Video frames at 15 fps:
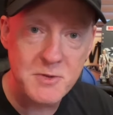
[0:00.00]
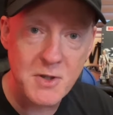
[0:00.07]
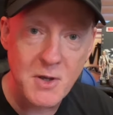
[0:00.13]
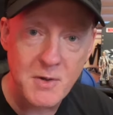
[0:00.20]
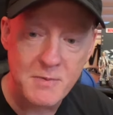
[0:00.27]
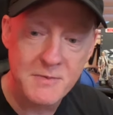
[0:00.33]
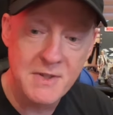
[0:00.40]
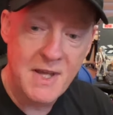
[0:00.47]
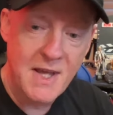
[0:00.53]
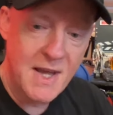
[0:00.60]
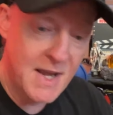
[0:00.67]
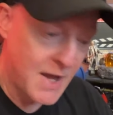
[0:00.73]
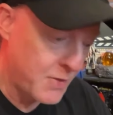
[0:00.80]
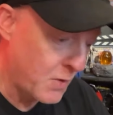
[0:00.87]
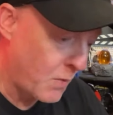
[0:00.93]
So
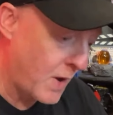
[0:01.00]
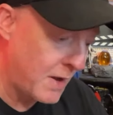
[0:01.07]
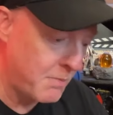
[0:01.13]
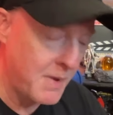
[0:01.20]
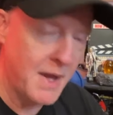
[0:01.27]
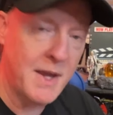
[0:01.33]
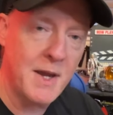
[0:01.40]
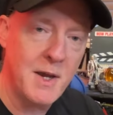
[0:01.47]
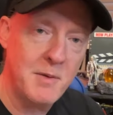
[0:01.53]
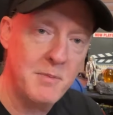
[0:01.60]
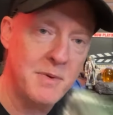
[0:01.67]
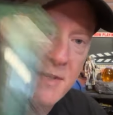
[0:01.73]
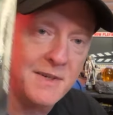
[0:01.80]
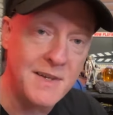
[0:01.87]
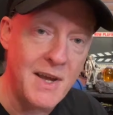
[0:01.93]
got the white makeup,
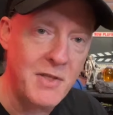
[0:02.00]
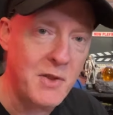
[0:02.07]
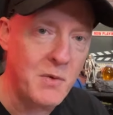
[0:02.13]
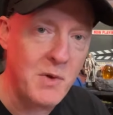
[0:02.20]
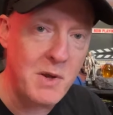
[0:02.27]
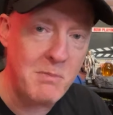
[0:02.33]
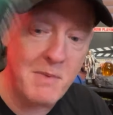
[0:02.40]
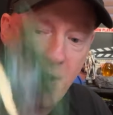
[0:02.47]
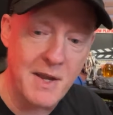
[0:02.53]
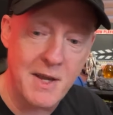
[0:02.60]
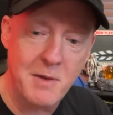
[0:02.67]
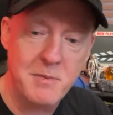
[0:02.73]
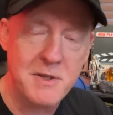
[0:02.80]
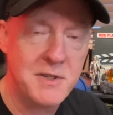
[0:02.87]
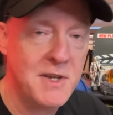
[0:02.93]
got the green
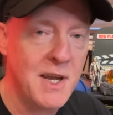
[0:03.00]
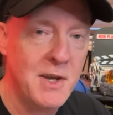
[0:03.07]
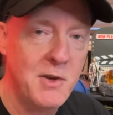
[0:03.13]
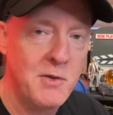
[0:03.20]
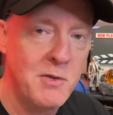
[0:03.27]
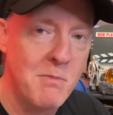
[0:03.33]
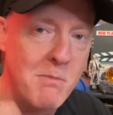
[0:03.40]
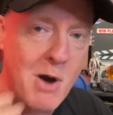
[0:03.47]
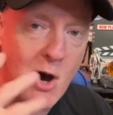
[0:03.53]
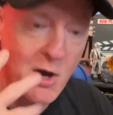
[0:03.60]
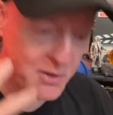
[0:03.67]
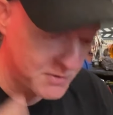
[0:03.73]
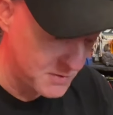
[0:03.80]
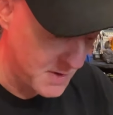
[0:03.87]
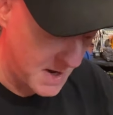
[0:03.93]
makeup because you got to do the
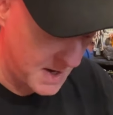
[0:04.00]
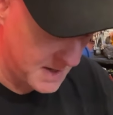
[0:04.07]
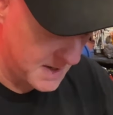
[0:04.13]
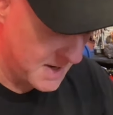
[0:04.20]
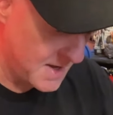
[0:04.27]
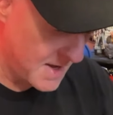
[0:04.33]
moss, right?